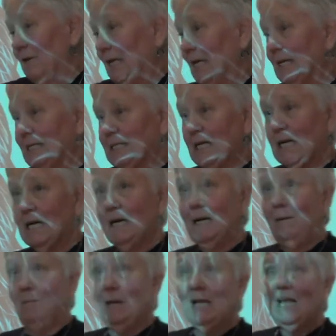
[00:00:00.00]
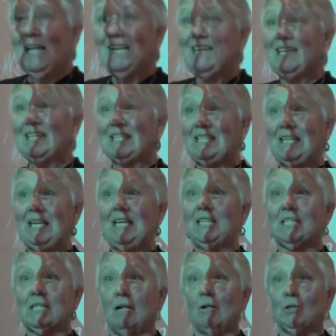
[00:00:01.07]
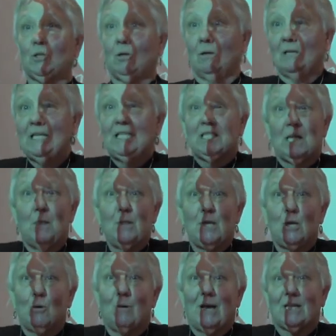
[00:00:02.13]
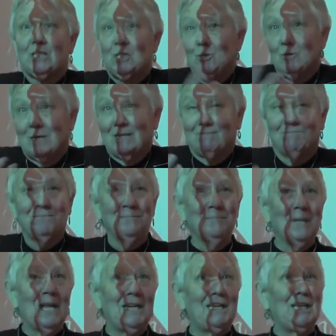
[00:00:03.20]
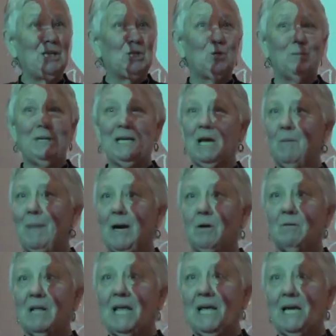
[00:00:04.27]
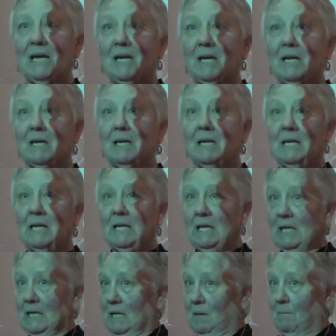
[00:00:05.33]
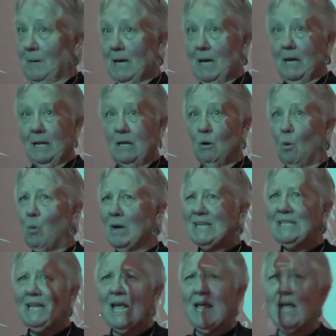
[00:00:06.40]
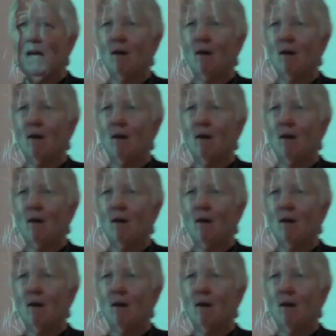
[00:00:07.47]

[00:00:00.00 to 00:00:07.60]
in a time disease culture, at least in the US. You can teach me about Canada. But, you know, what day